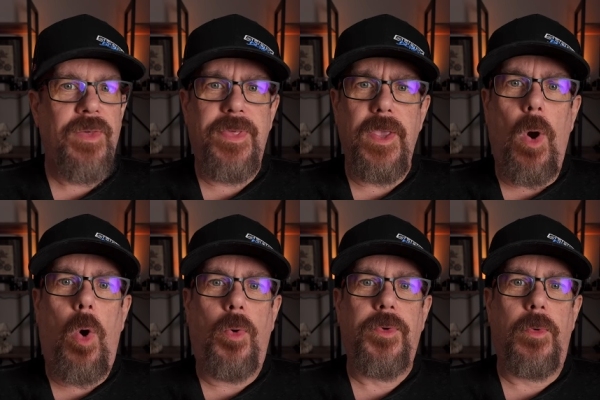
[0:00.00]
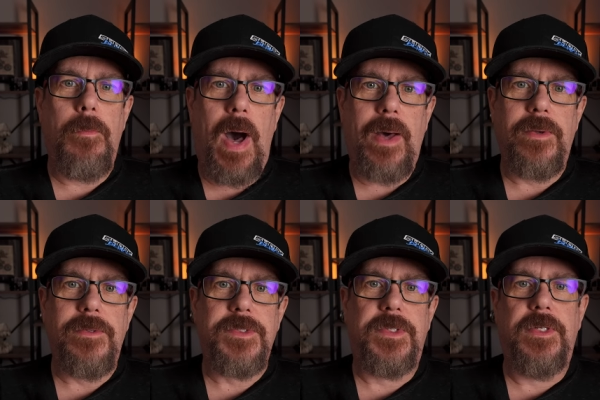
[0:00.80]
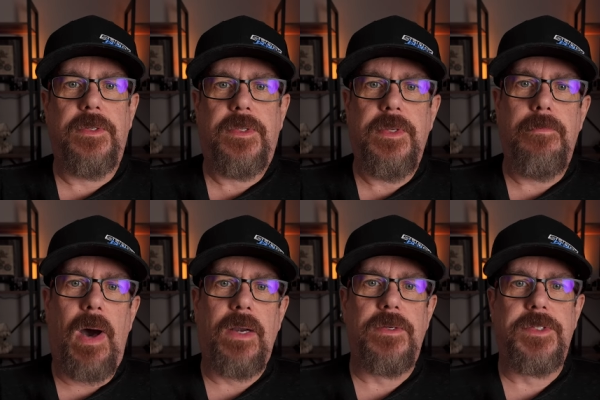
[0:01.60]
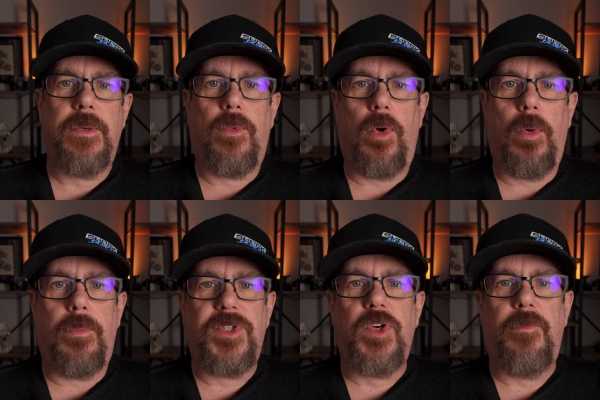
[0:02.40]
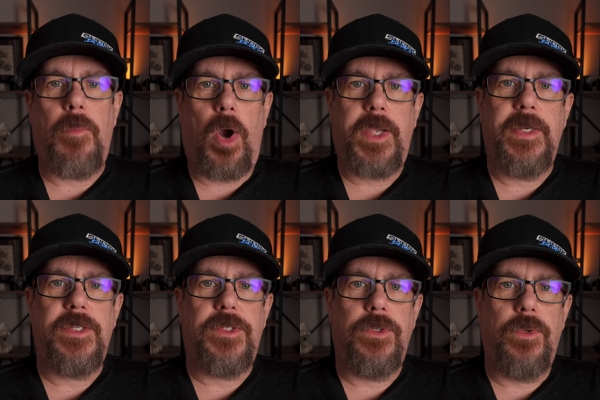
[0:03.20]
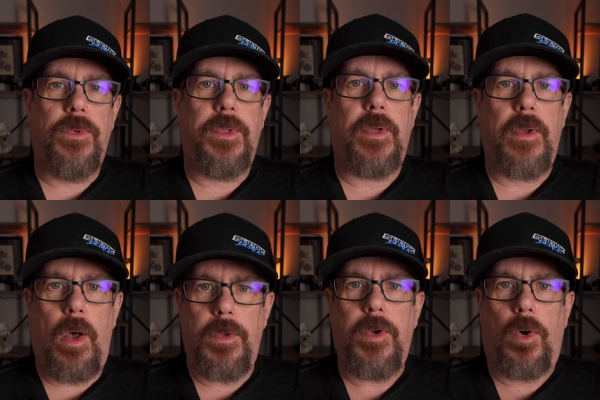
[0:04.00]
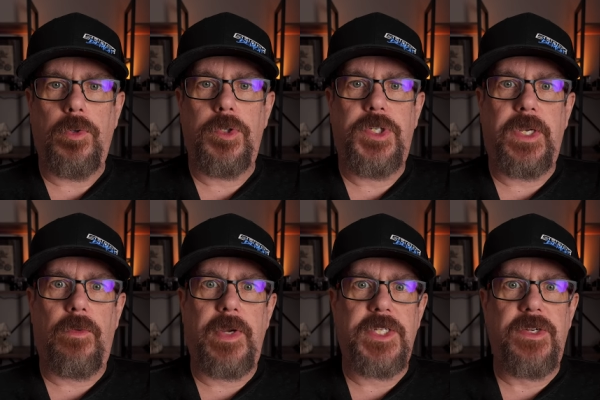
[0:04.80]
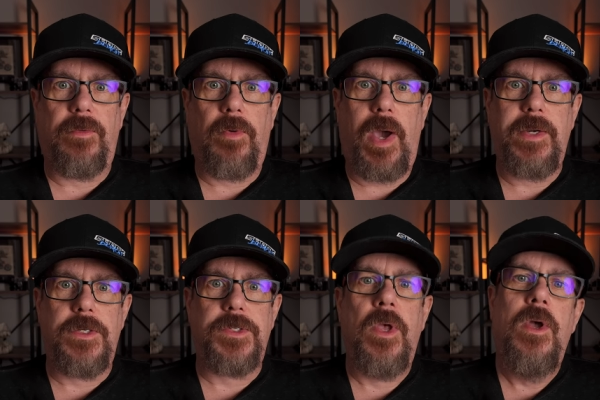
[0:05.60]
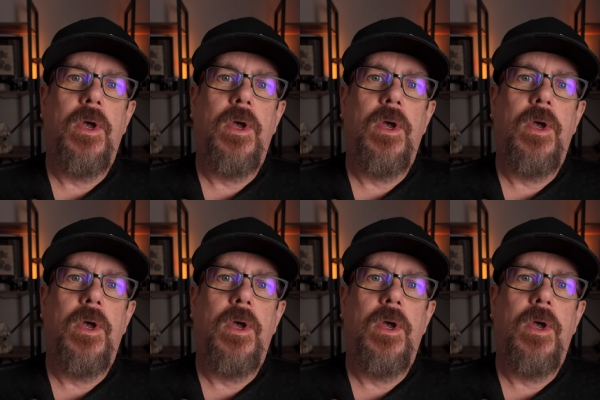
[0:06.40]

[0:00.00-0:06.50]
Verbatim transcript: the older models, the the models that were sort of marketed to the, uh, an older generation of riders